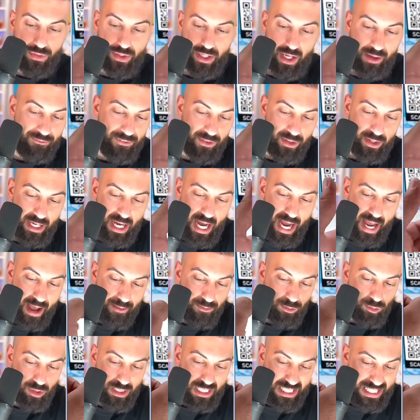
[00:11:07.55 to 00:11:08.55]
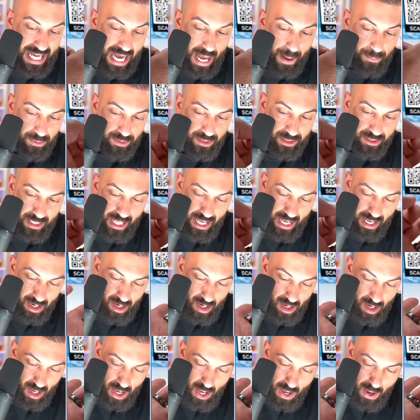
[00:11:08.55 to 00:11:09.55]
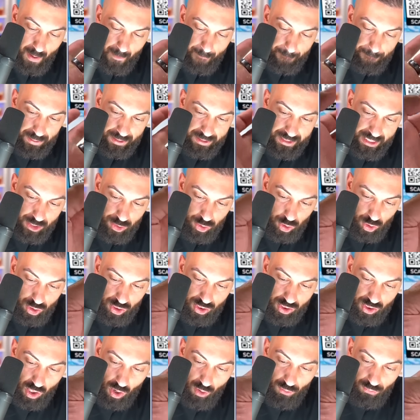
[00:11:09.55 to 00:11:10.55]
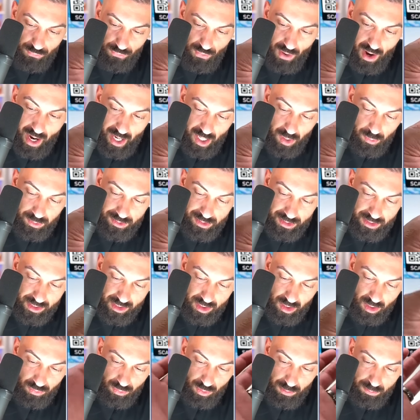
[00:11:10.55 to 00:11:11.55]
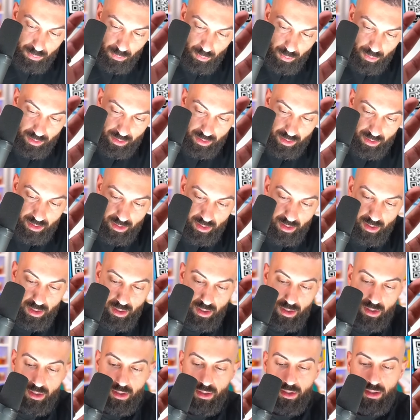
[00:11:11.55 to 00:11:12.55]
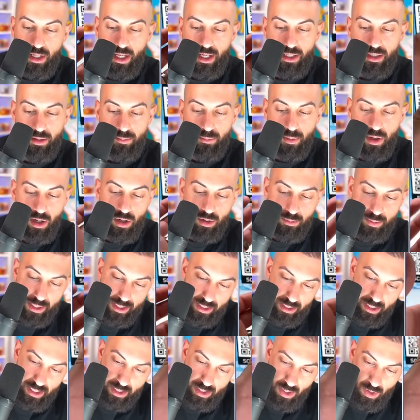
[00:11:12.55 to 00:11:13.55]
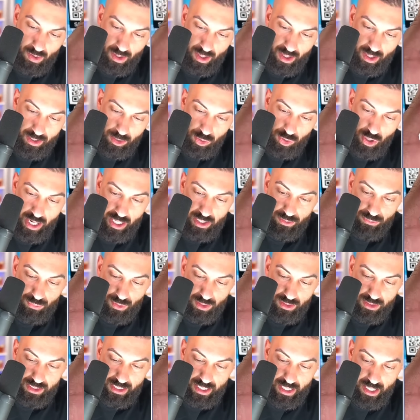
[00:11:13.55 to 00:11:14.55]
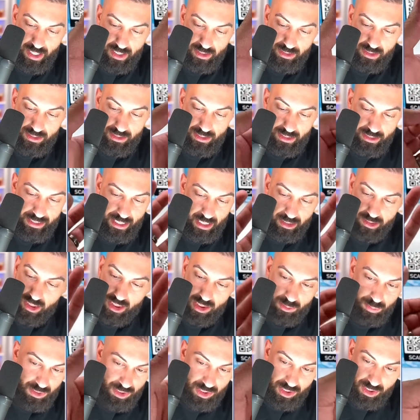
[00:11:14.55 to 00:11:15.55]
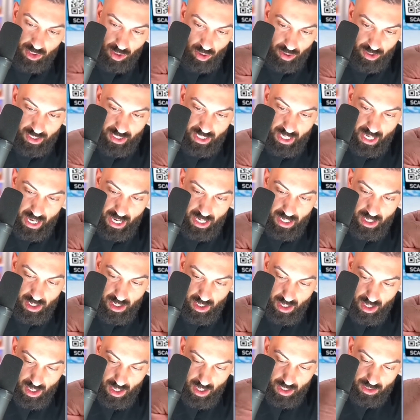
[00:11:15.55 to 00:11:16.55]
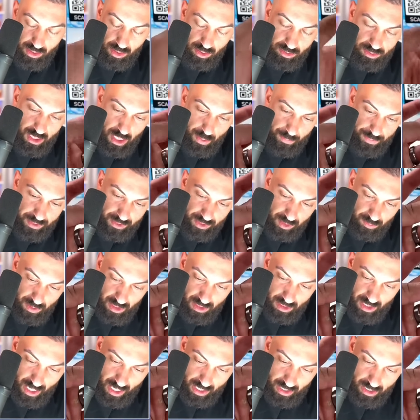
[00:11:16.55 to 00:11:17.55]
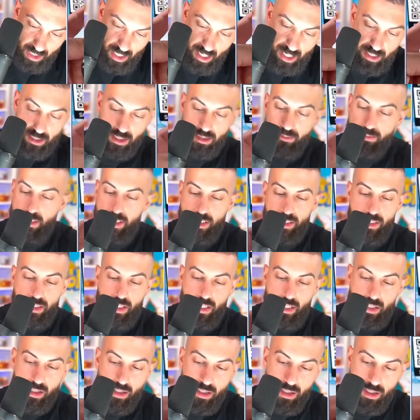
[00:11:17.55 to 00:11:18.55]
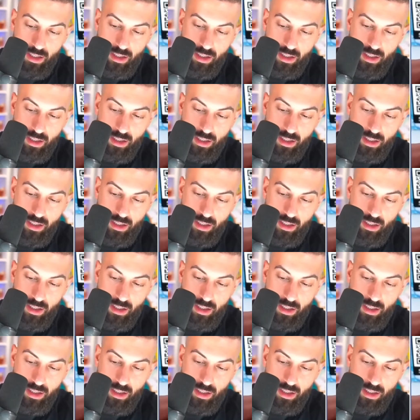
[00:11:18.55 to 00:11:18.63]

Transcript: Like I feel like I haven't really dabbled in that, but these look so fire with the silver border and the oh my God. Okay, Dragon Frontiers. This is a Delta species card again. Don't tell me it's gonna be ten again. Let me just see.